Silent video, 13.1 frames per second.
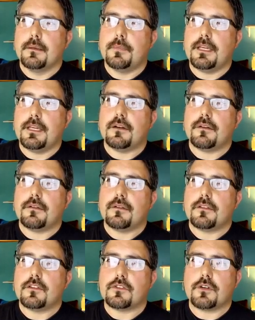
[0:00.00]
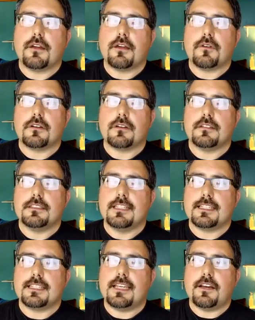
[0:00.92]
Peter, the driver,
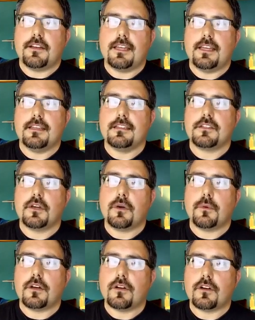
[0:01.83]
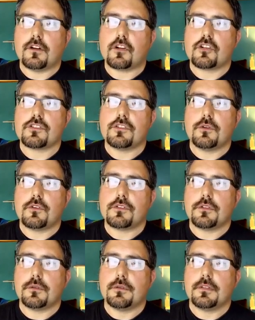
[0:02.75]
decked out head to toe in an orange
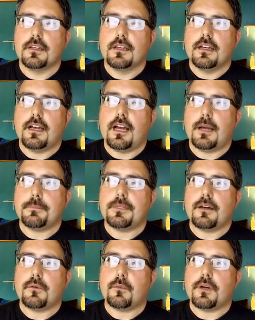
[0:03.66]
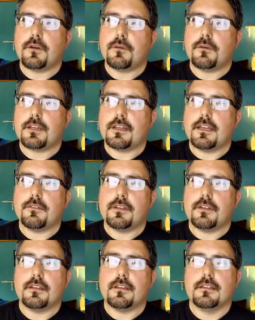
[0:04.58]
snowsuit, hopped out and ran over to
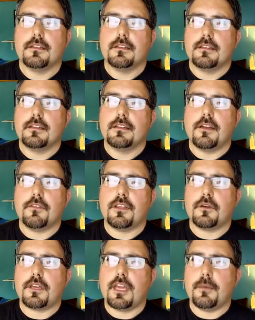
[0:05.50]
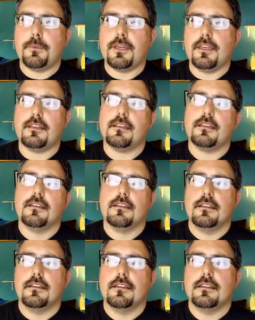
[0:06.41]
David. "Everything okay, Pete?"
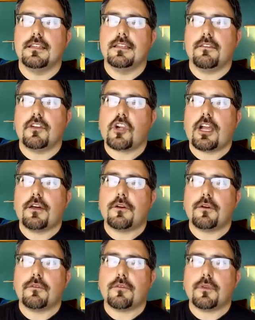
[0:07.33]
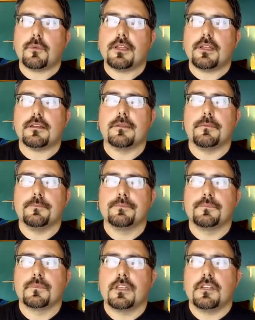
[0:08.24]
David shouted over the wind.
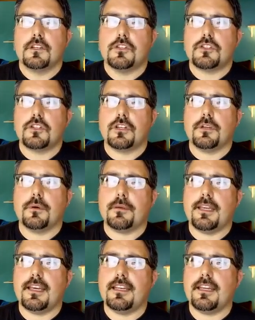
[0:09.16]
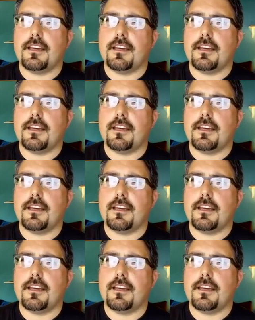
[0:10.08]
"You sure you want to be heading